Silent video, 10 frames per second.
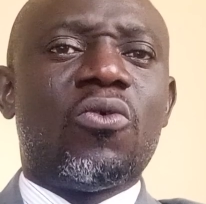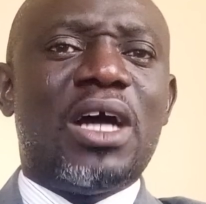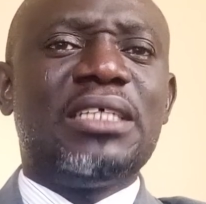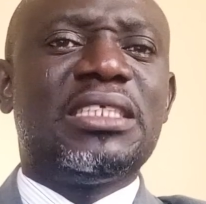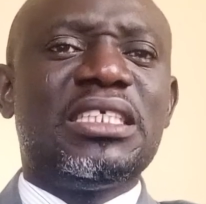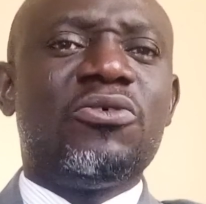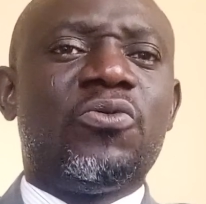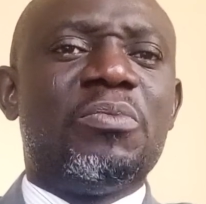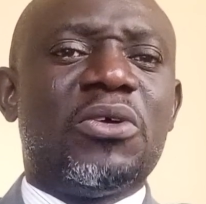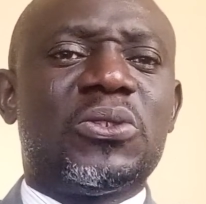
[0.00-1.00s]
one thing
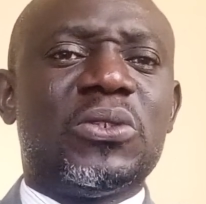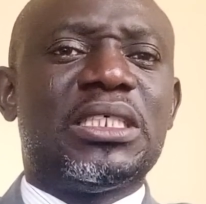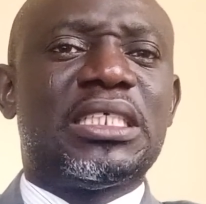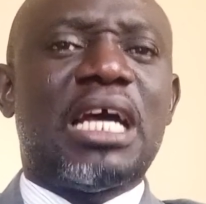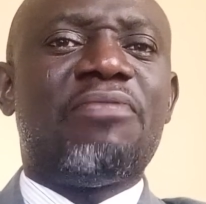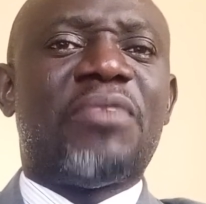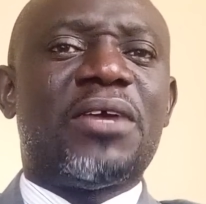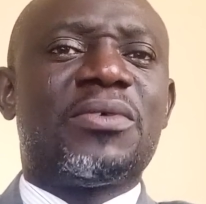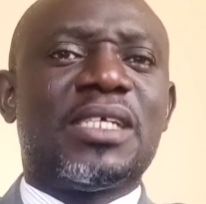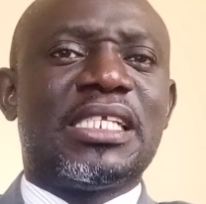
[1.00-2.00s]
we must understand
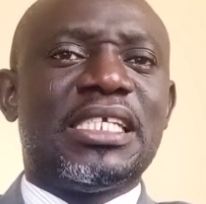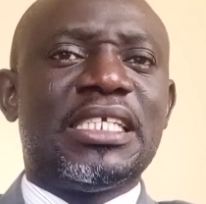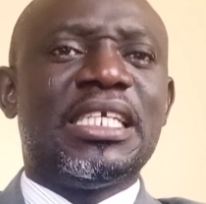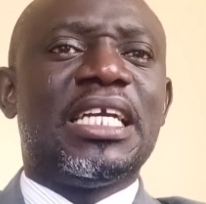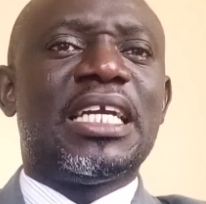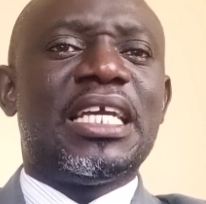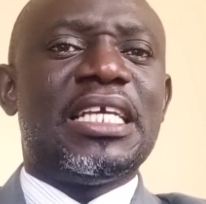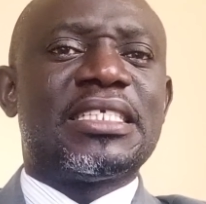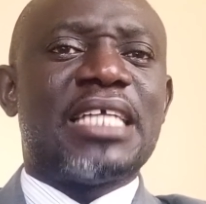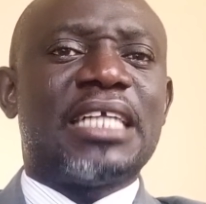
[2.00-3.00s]
very quickly
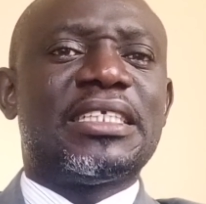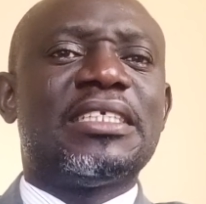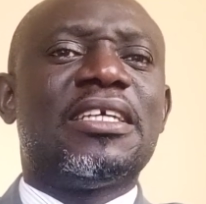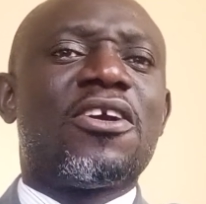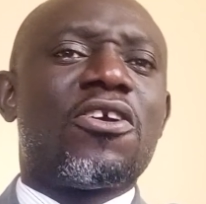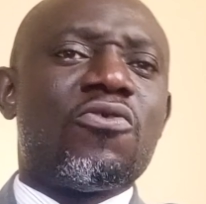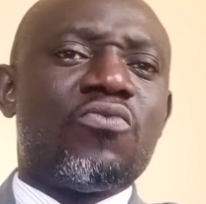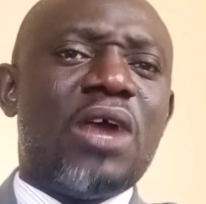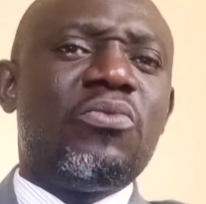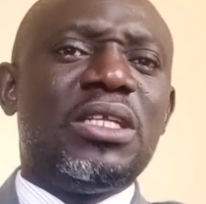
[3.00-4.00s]
is that
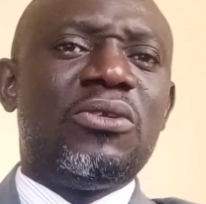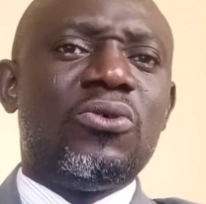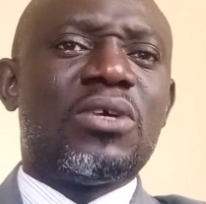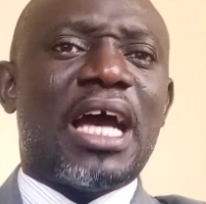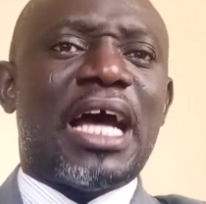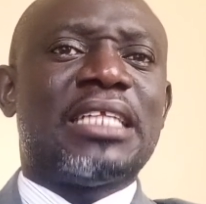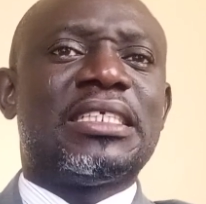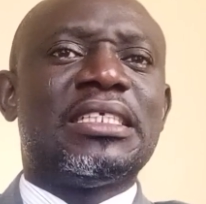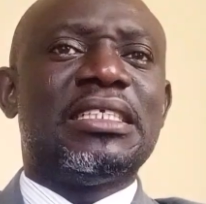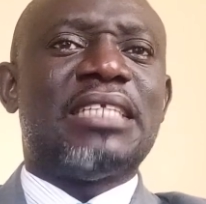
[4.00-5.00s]
when we look
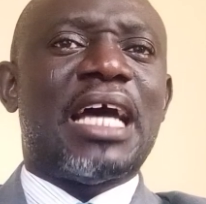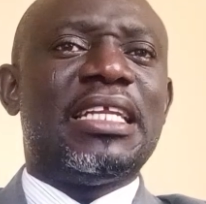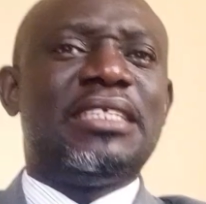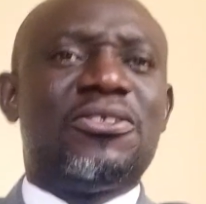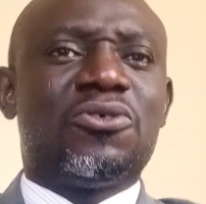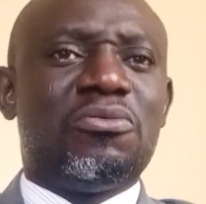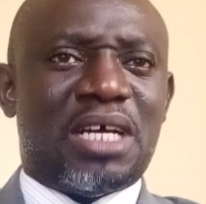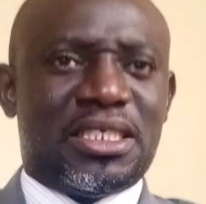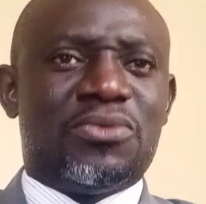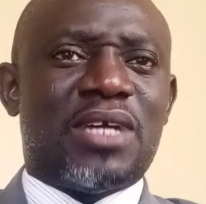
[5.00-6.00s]
at dialectical
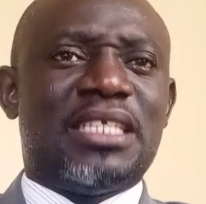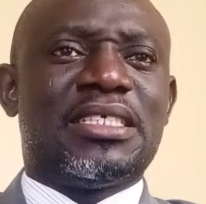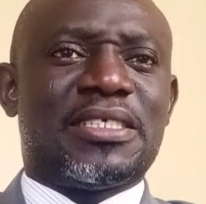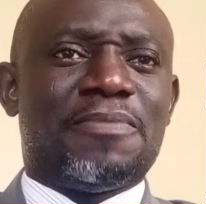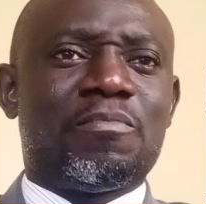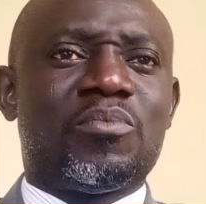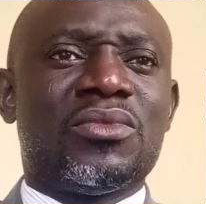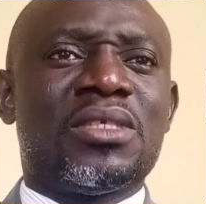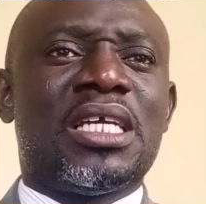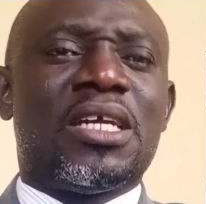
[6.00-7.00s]
materialism,
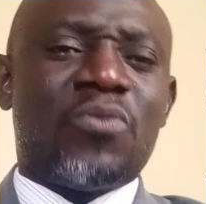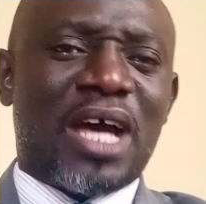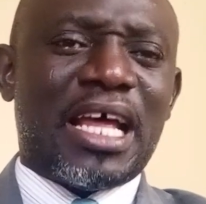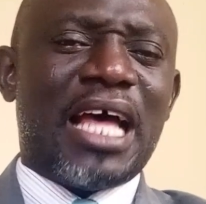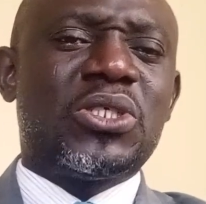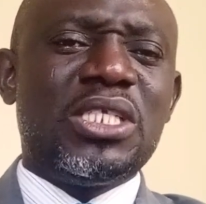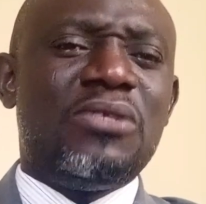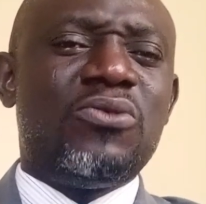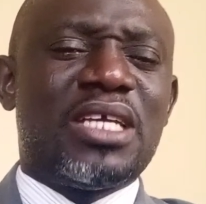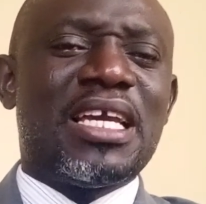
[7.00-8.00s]
we are actually
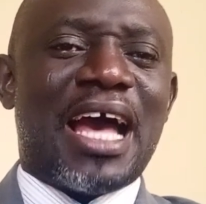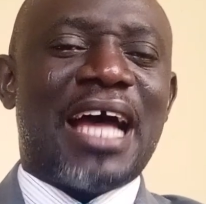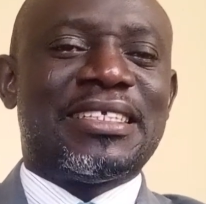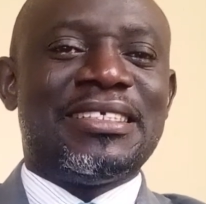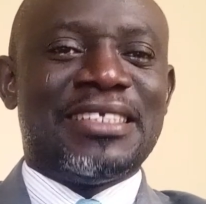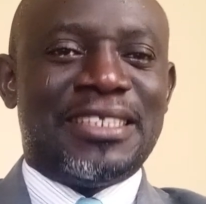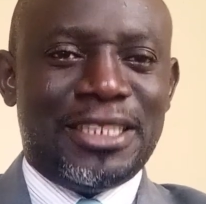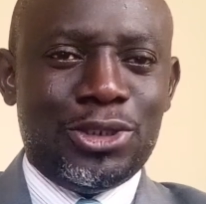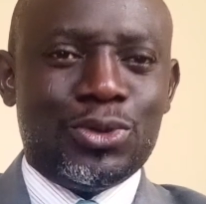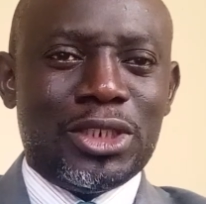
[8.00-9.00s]
looking at the
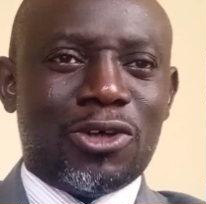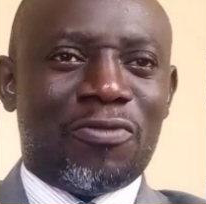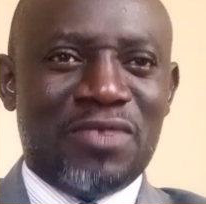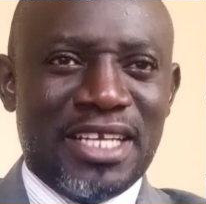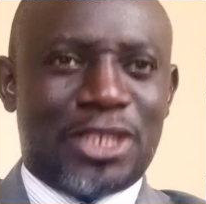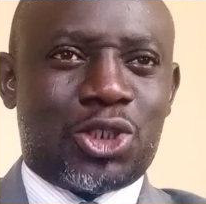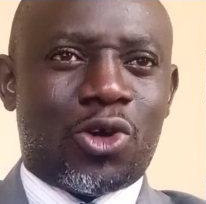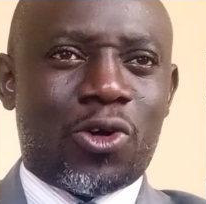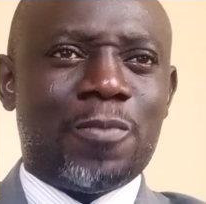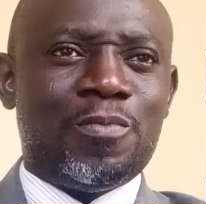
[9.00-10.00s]
theory of
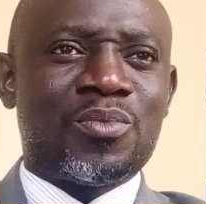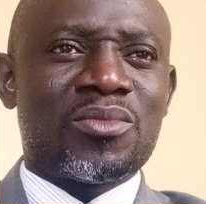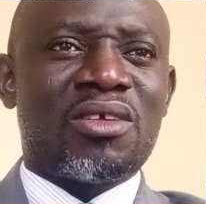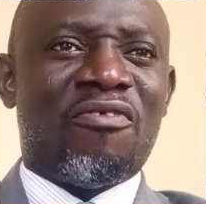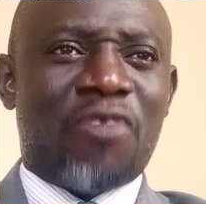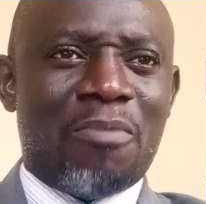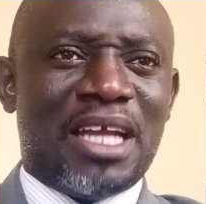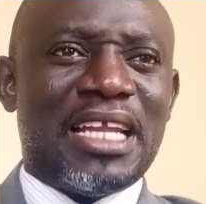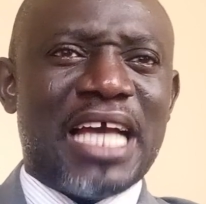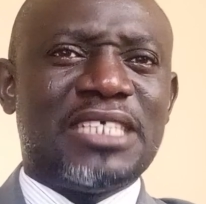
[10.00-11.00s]
nature
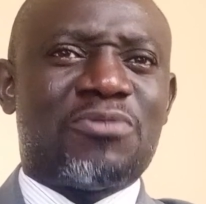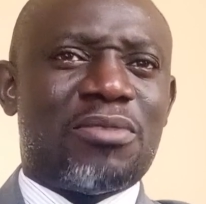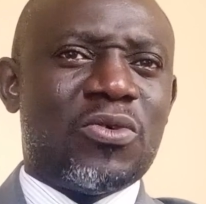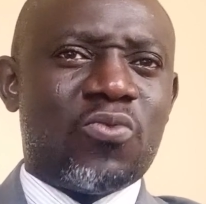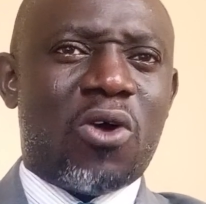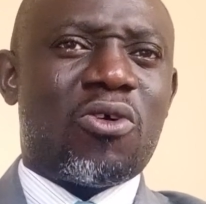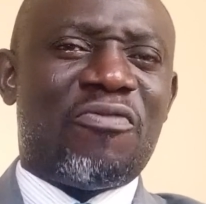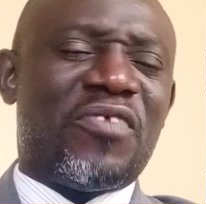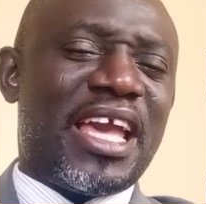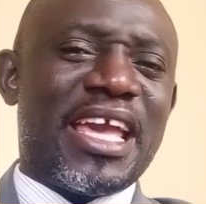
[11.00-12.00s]
formalized from the work
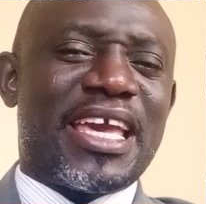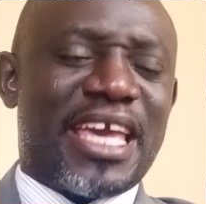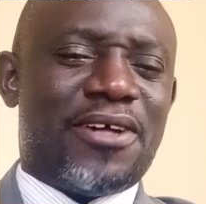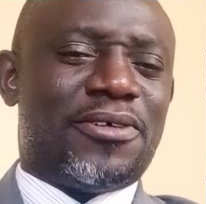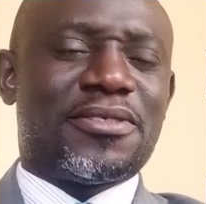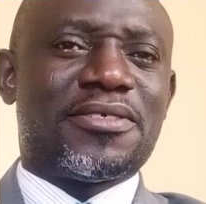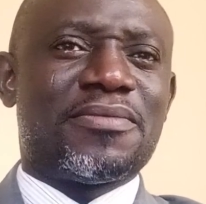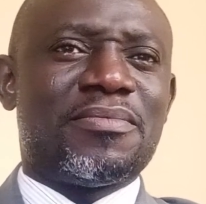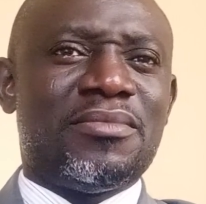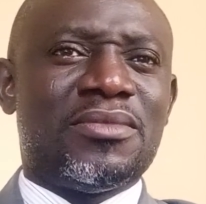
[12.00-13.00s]
of
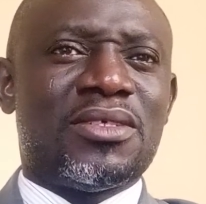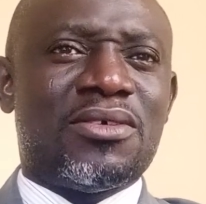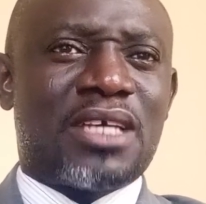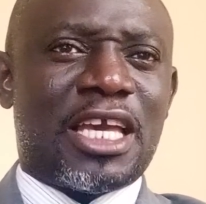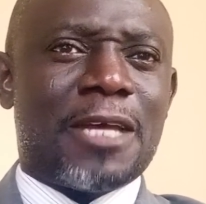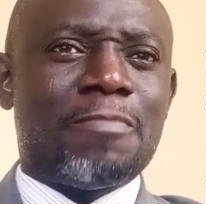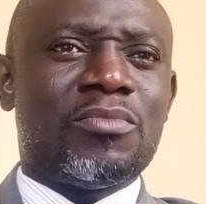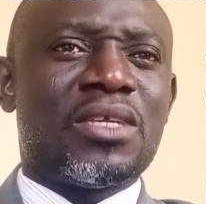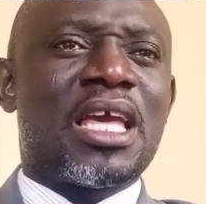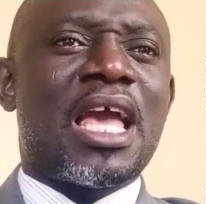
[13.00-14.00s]
Engels. Okay,